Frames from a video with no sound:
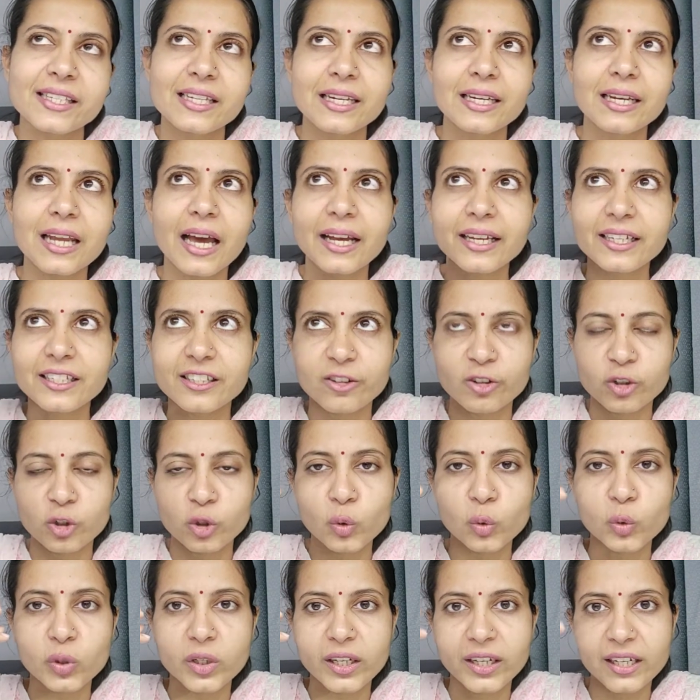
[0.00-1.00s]
Light,
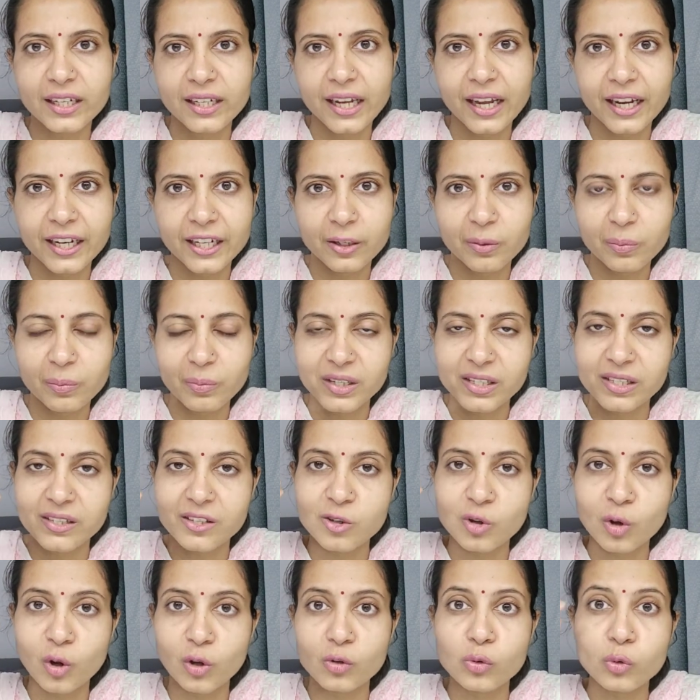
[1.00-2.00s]
shooting light means
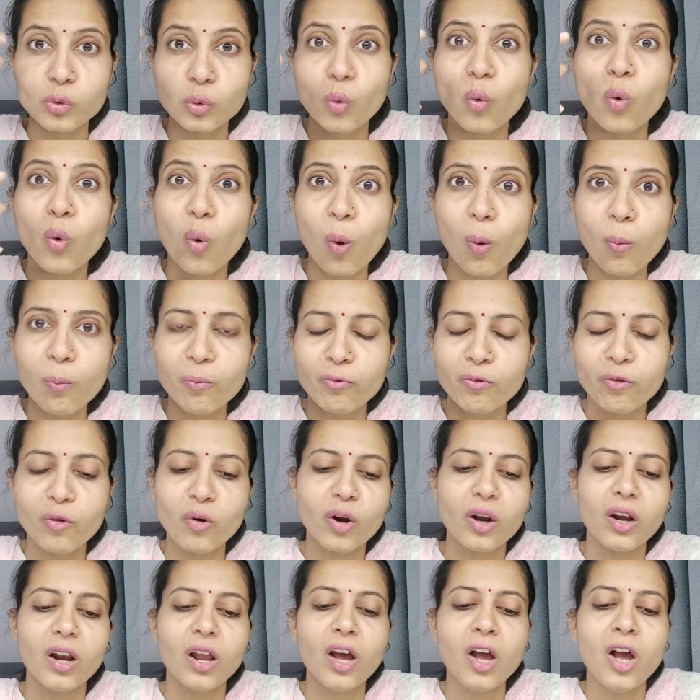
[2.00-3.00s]
you are so
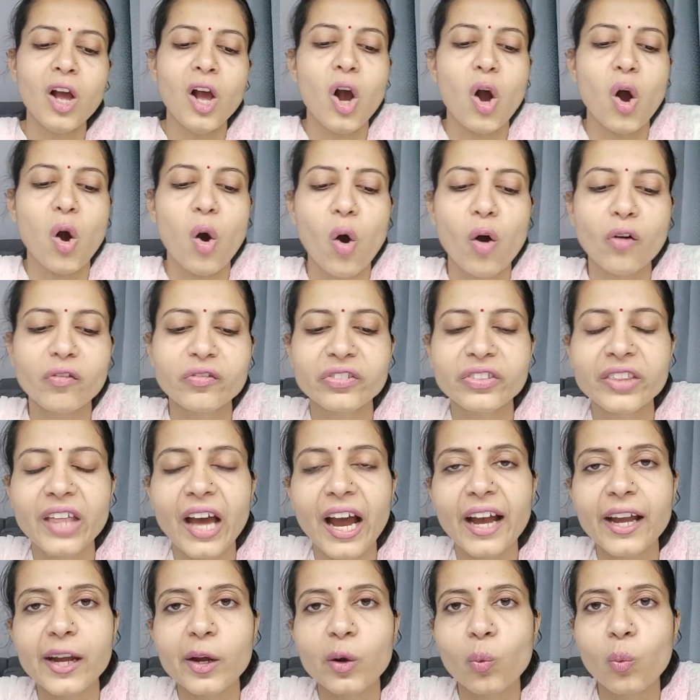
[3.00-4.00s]
hopeful of
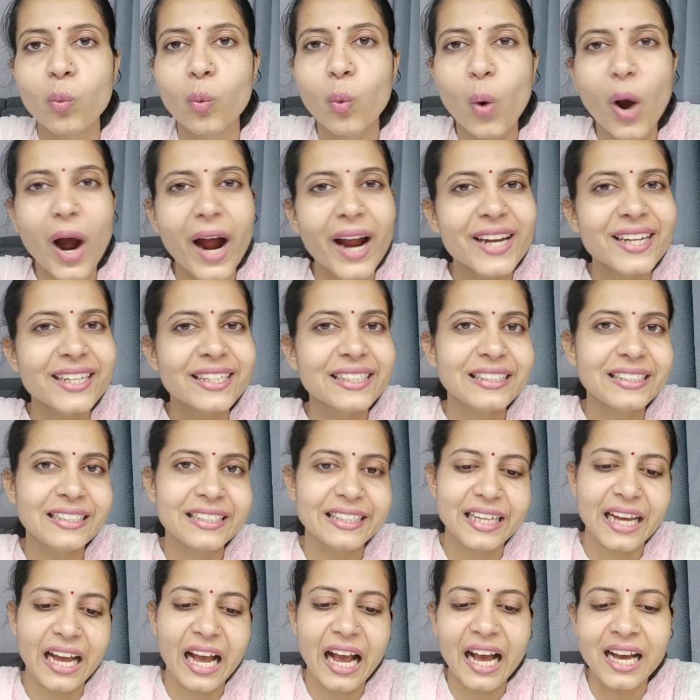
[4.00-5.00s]
thy wild
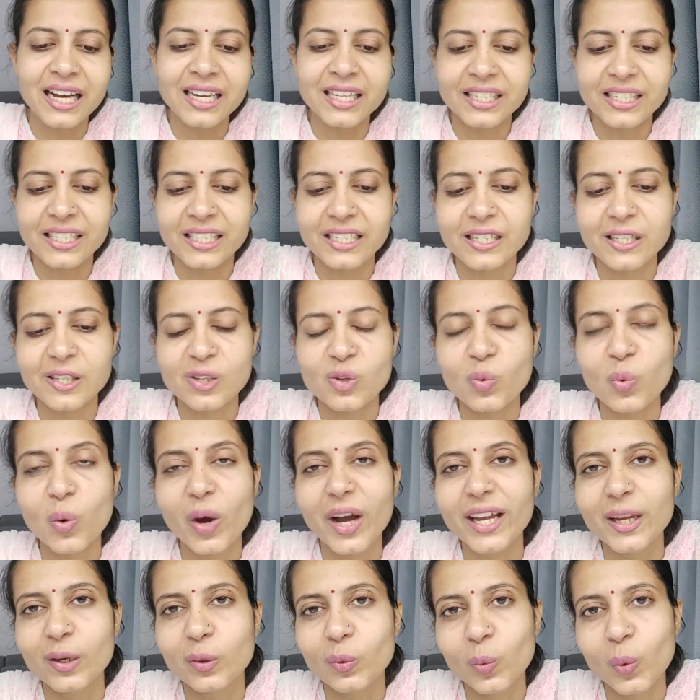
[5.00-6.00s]
eyes.
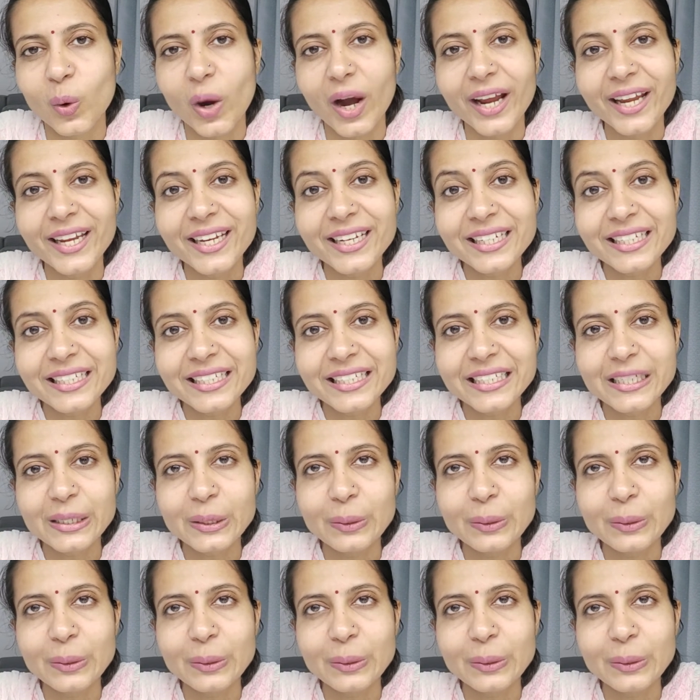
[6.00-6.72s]
Why wild?